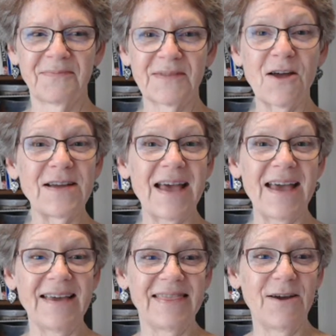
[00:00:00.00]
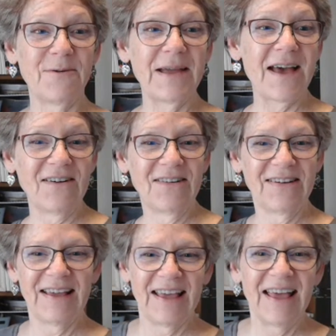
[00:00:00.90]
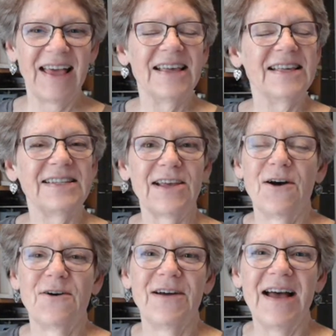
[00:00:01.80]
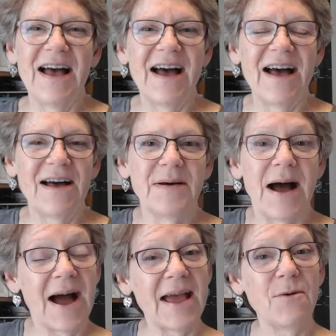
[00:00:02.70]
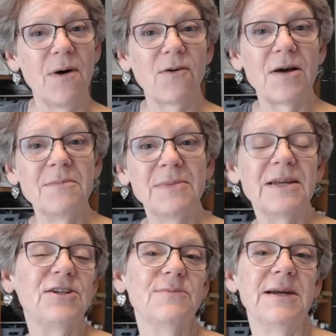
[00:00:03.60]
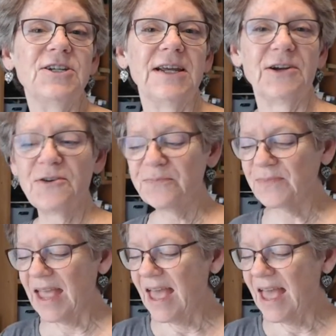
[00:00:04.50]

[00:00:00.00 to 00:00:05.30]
Okay, there we go. So, hi, welcome to my channel.